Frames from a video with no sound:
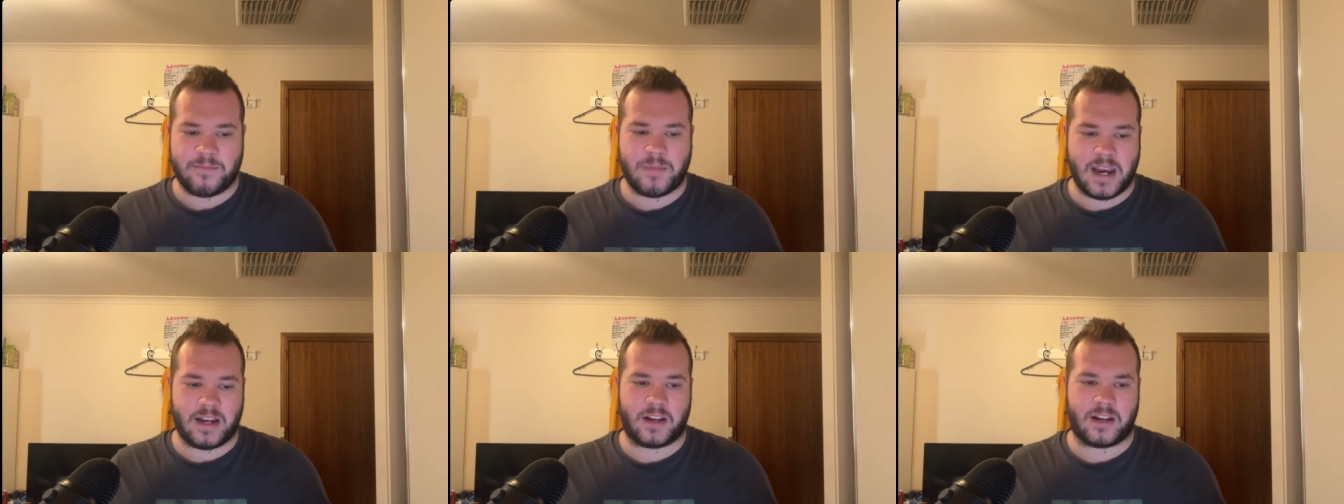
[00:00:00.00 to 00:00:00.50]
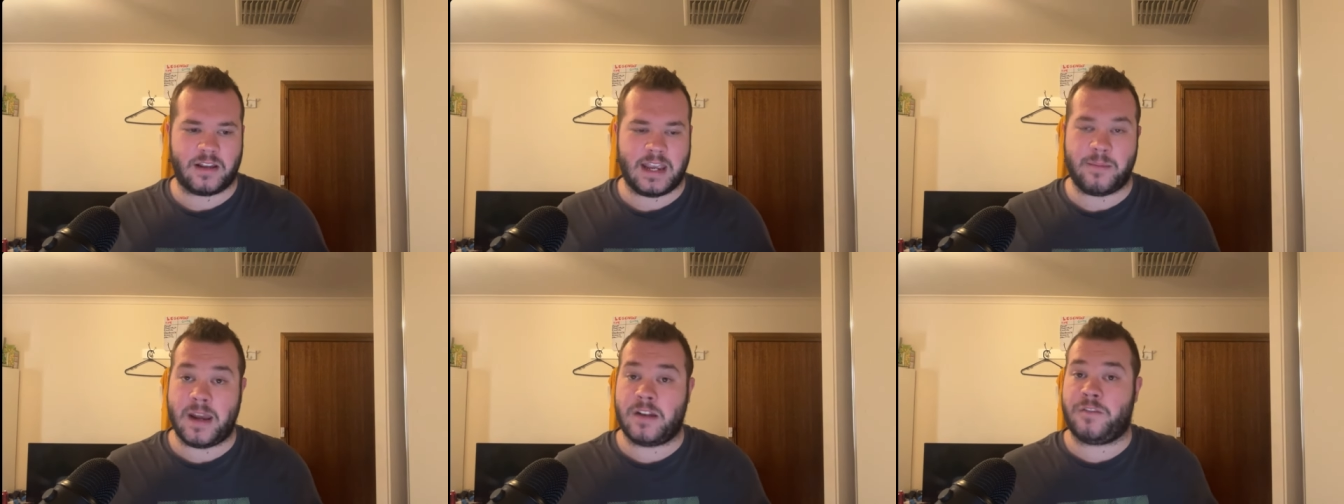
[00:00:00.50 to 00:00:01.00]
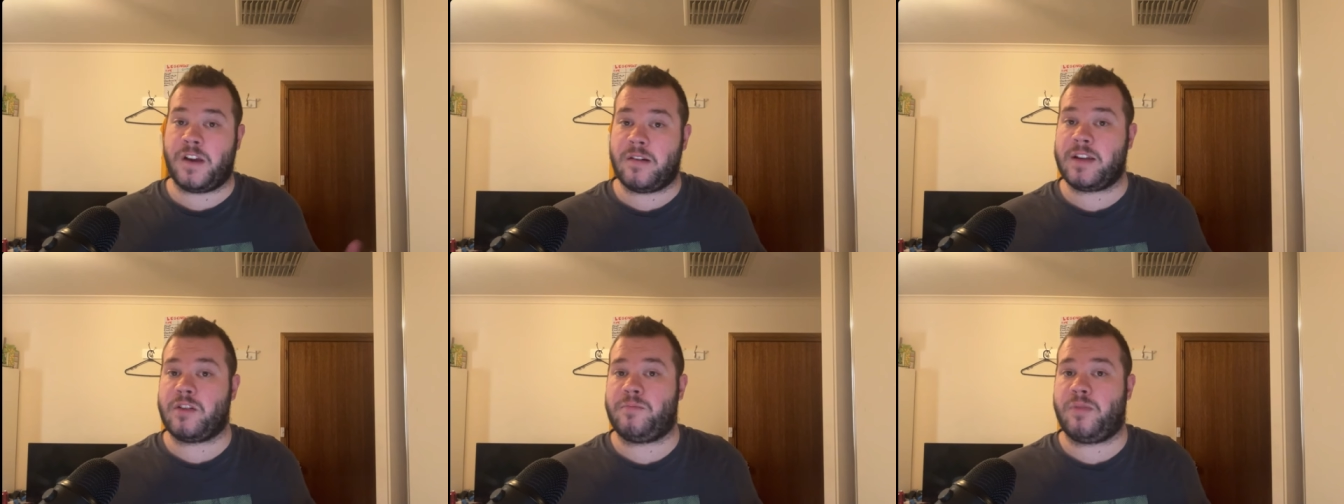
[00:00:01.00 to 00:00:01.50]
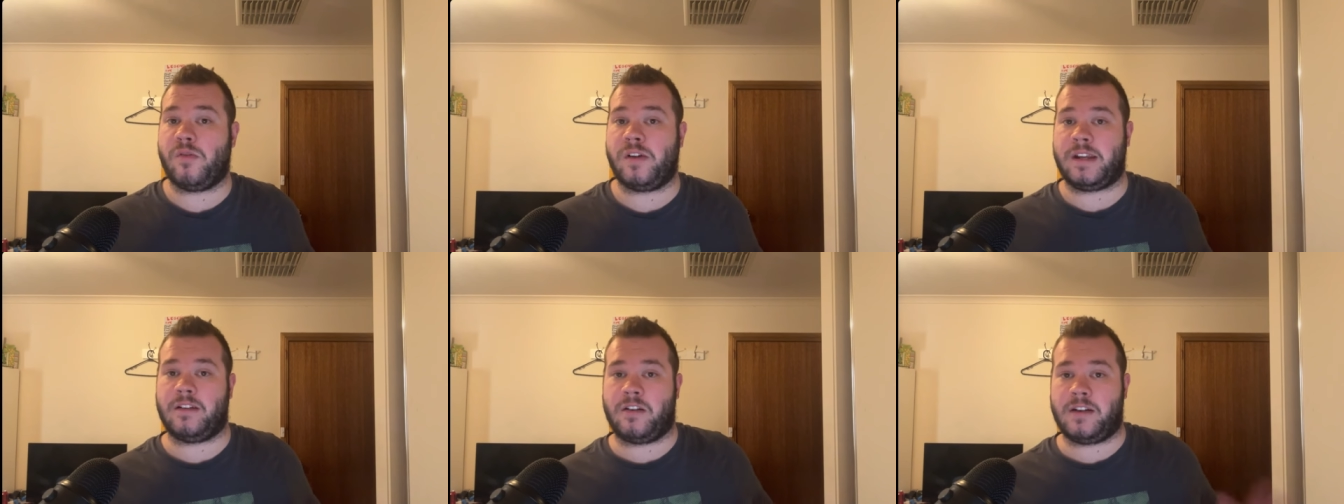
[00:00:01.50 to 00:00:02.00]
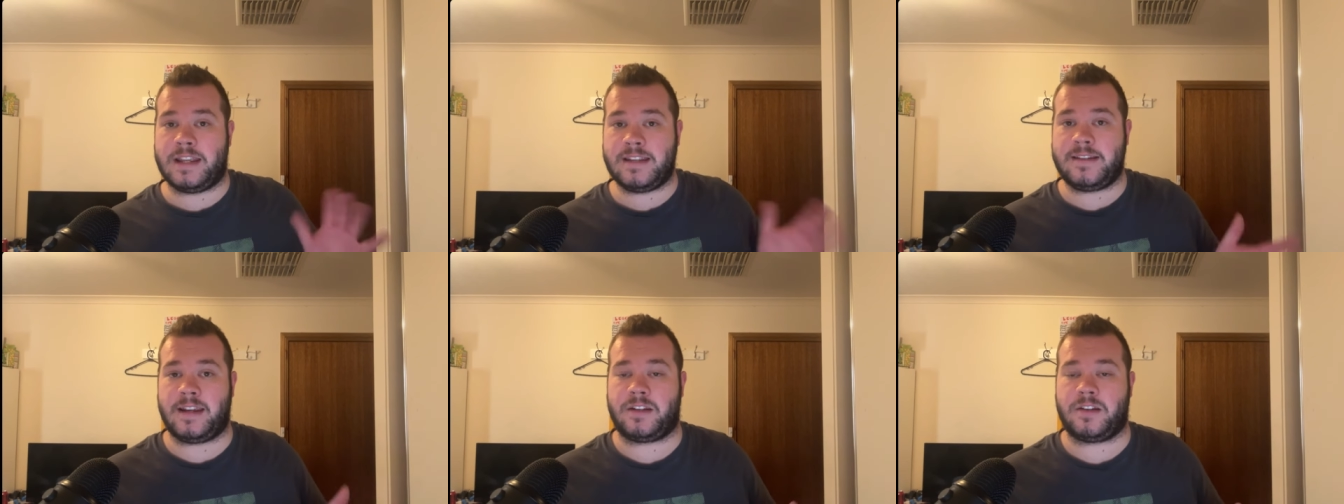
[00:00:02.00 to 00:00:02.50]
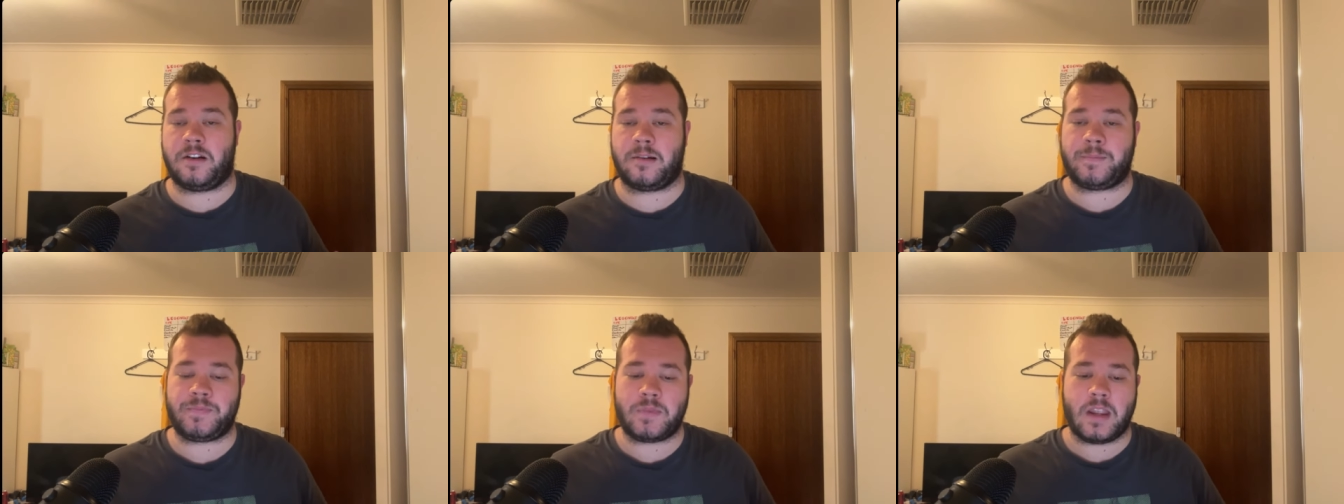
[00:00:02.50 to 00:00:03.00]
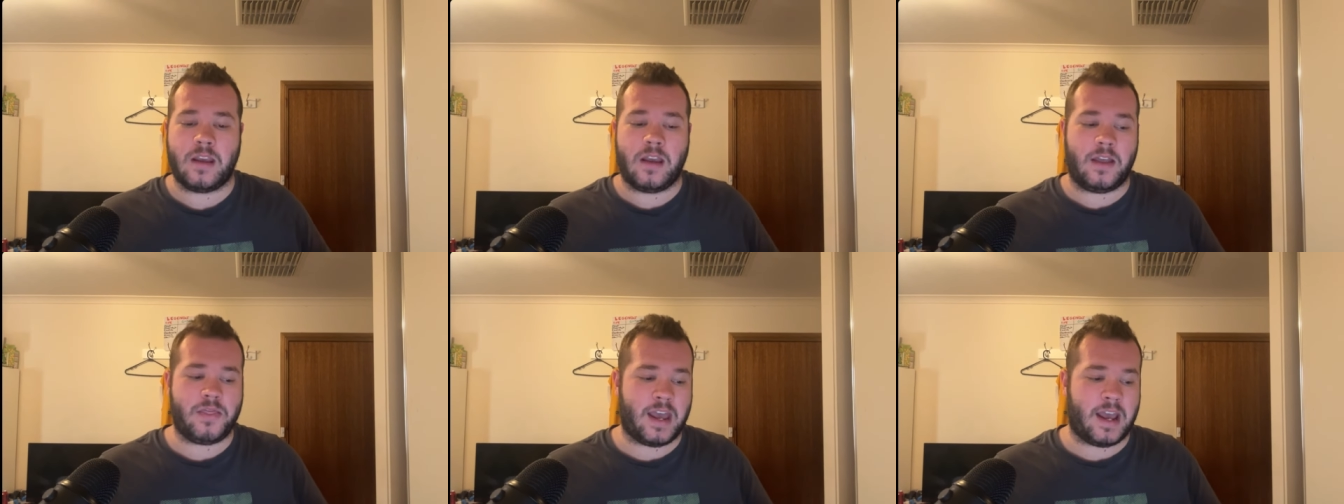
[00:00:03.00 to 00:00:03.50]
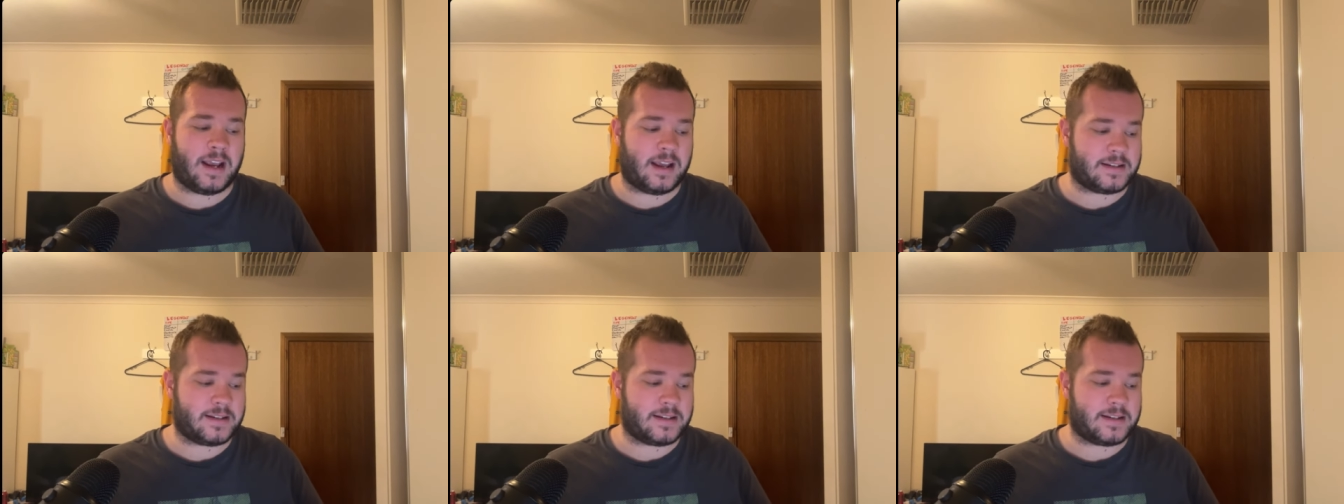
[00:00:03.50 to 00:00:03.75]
made a very good point on his TikTok that